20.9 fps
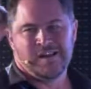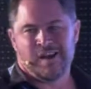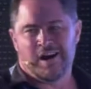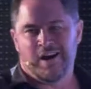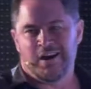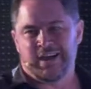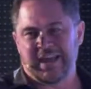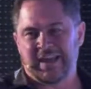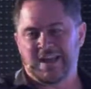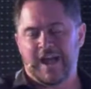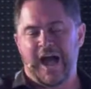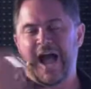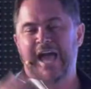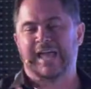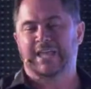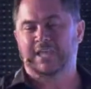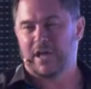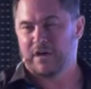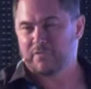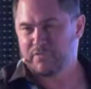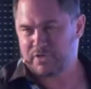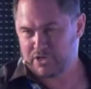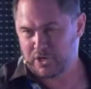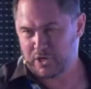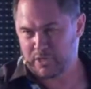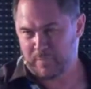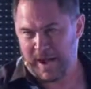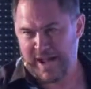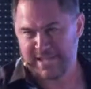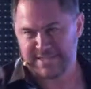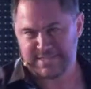Okay, I love the
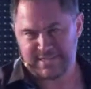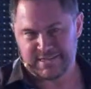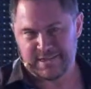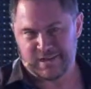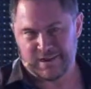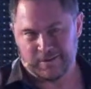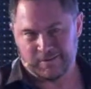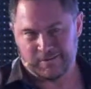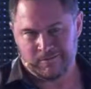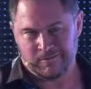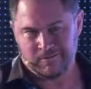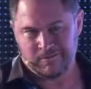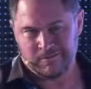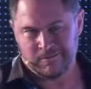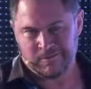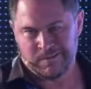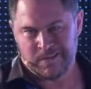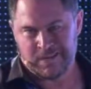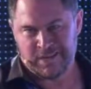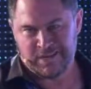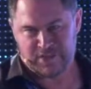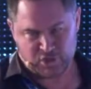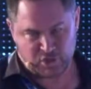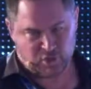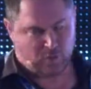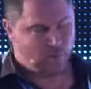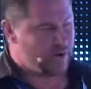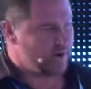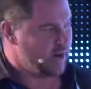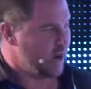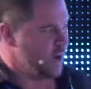term ICO, initial
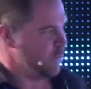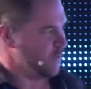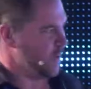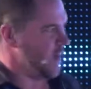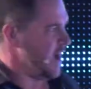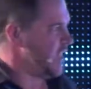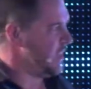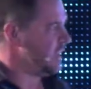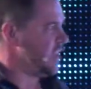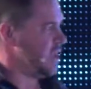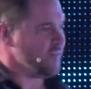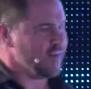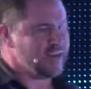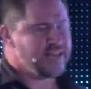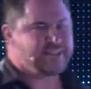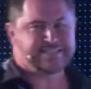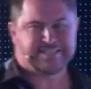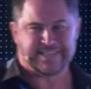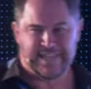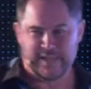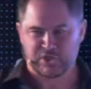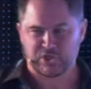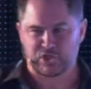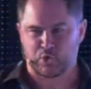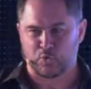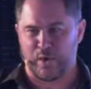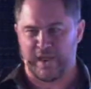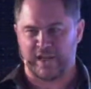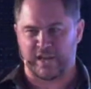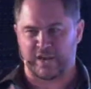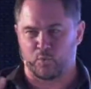coin offering. I love it. It sounds
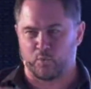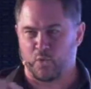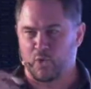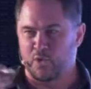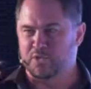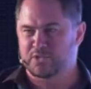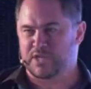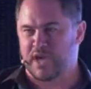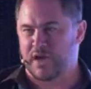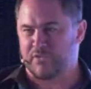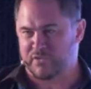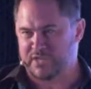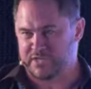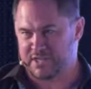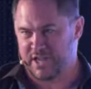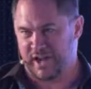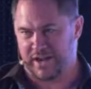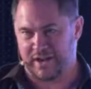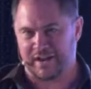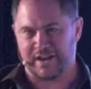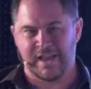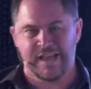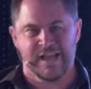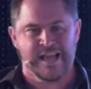great. It rolls off the tongue.